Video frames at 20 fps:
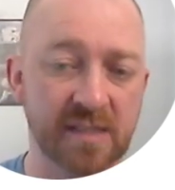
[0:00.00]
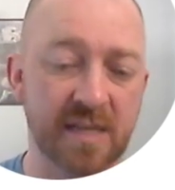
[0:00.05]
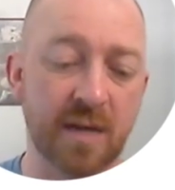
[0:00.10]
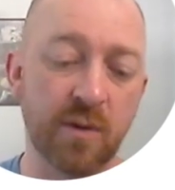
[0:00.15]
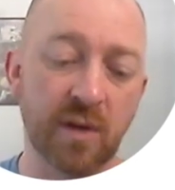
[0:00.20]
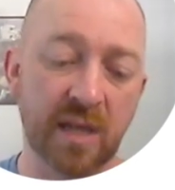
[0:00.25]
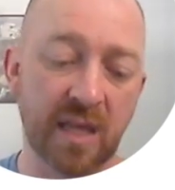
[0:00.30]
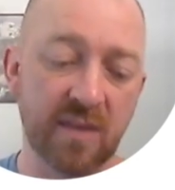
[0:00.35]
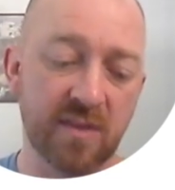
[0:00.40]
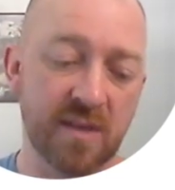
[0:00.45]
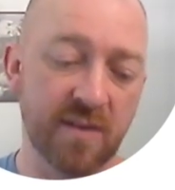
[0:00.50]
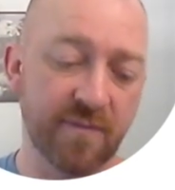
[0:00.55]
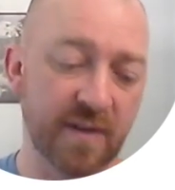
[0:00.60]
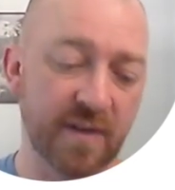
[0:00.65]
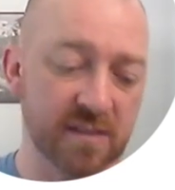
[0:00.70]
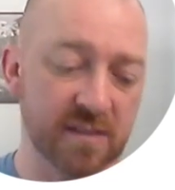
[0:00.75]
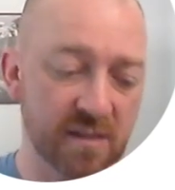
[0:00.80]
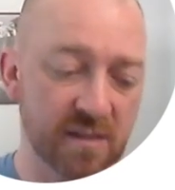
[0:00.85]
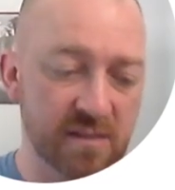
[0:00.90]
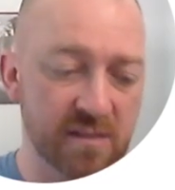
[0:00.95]
Now, again, the
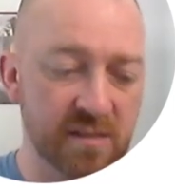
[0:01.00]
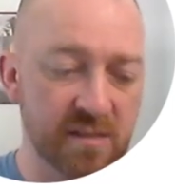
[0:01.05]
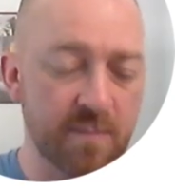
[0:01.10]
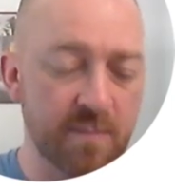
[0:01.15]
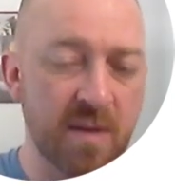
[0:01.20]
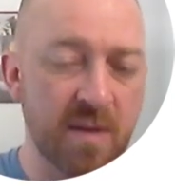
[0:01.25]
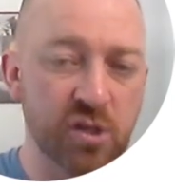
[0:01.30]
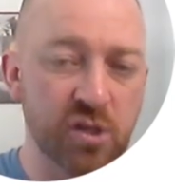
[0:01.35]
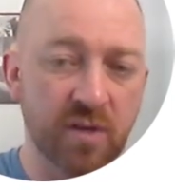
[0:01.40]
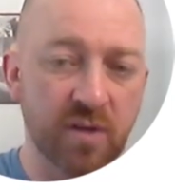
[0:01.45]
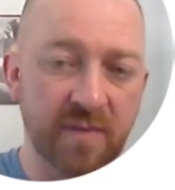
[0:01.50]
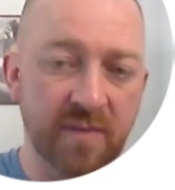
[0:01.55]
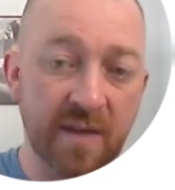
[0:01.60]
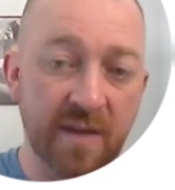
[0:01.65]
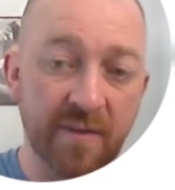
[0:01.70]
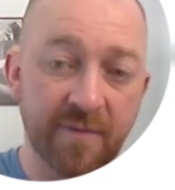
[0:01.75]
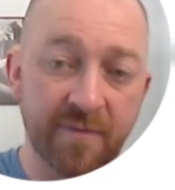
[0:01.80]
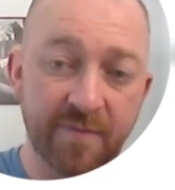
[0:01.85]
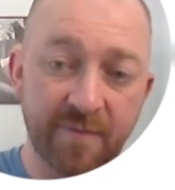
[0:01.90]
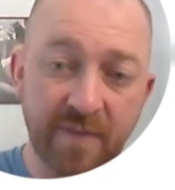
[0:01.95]
effect size is a measure of the
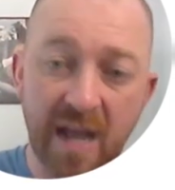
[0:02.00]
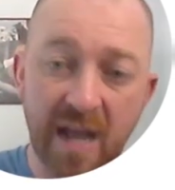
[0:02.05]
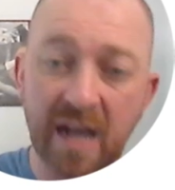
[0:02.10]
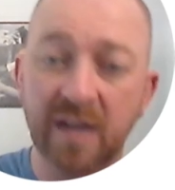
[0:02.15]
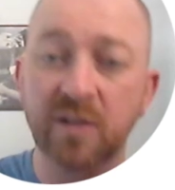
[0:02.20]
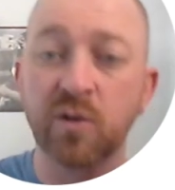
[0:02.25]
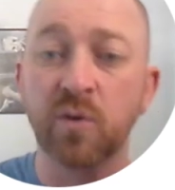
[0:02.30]
effect